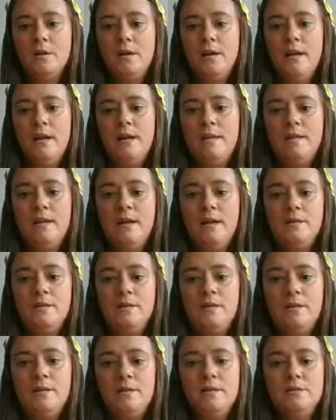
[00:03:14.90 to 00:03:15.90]
And then
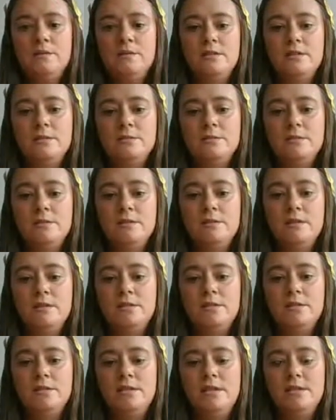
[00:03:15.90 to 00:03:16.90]
what you can do is you can
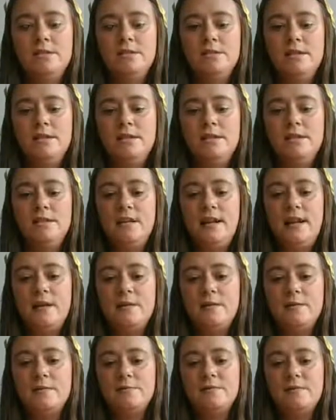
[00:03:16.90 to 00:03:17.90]
adjust it how
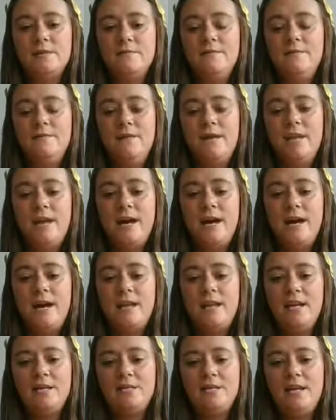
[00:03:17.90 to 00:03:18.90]
you see fit. I
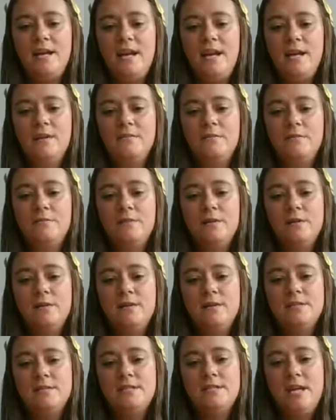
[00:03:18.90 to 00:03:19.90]
like to kind of
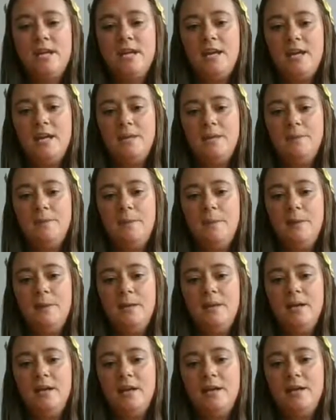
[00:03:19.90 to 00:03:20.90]
take it and pull
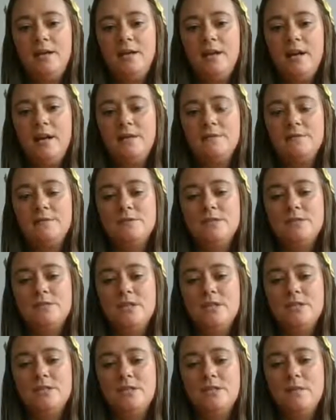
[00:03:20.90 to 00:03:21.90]
it and kind of
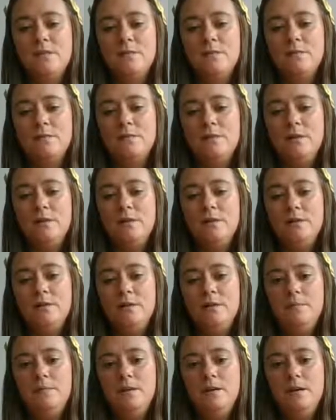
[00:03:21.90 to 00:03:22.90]
stretch it over a
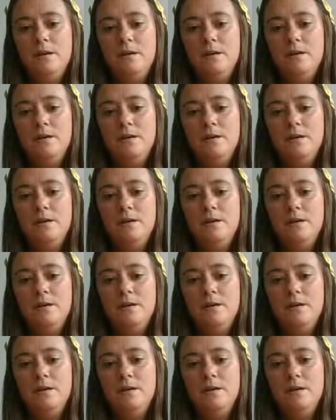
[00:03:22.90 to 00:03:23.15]
little bit,